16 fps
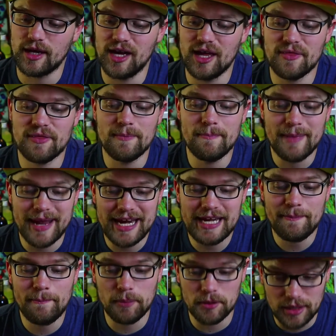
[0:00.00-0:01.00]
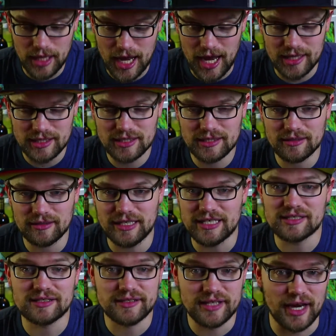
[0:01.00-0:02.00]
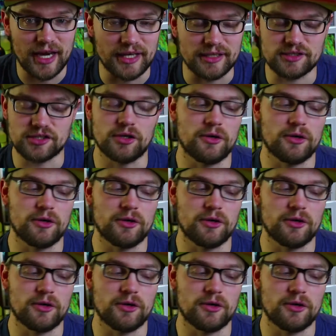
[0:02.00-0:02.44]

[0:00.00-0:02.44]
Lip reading: The main plot is done.